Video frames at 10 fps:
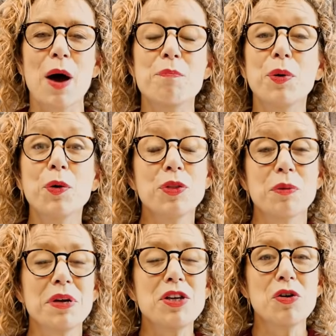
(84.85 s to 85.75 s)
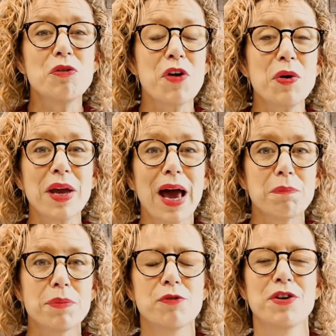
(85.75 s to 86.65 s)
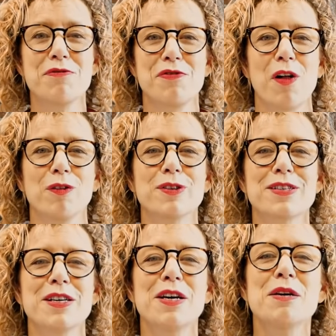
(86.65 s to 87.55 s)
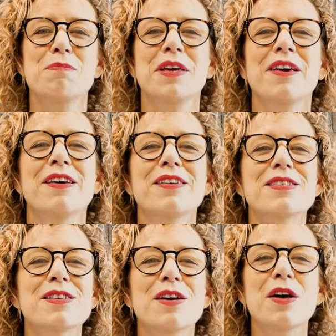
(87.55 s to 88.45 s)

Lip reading: and put them in your vocabulary vault, because